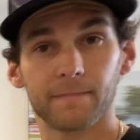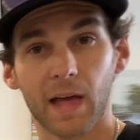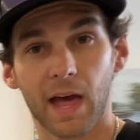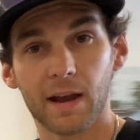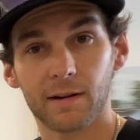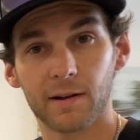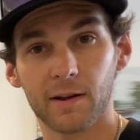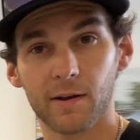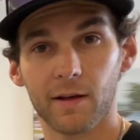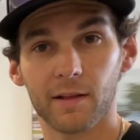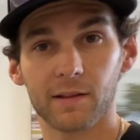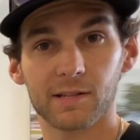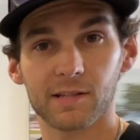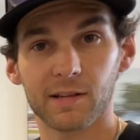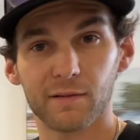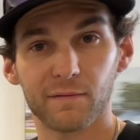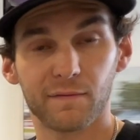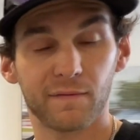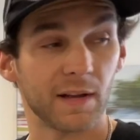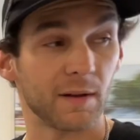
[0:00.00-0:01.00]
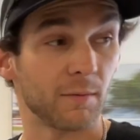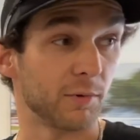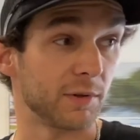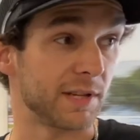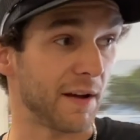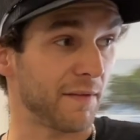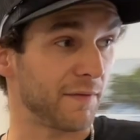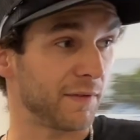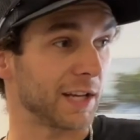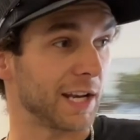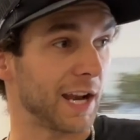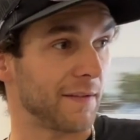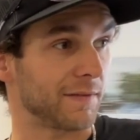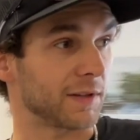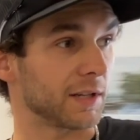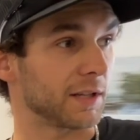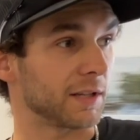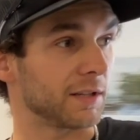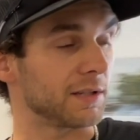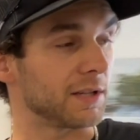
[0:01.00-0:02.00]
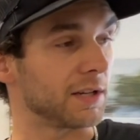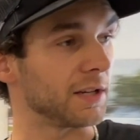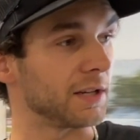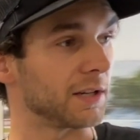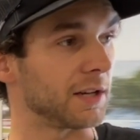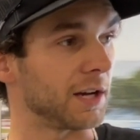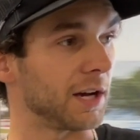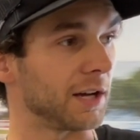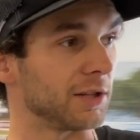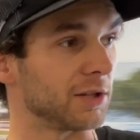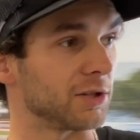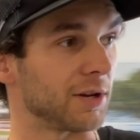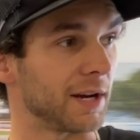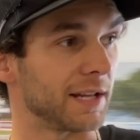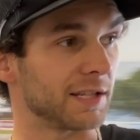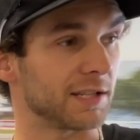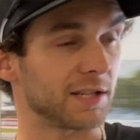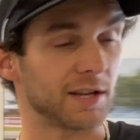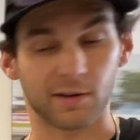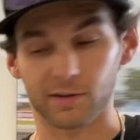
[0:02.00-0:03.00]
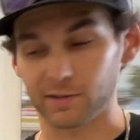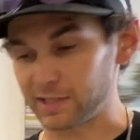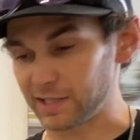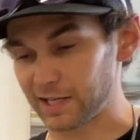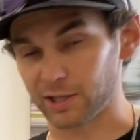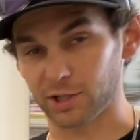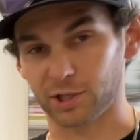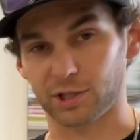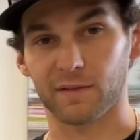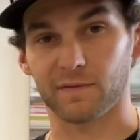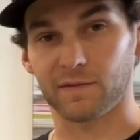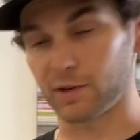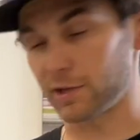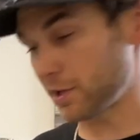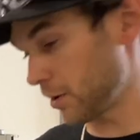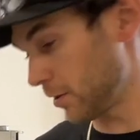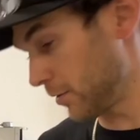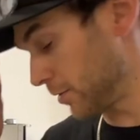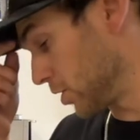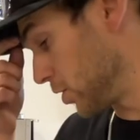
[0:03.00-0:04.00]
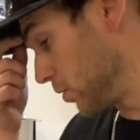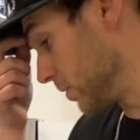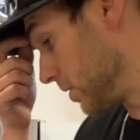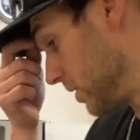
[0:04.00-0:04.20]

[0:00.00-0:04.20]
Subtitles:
I don't know how this is gonna fit. We're definitely gonna have to cut the trans tunnel to get the shifter to go through,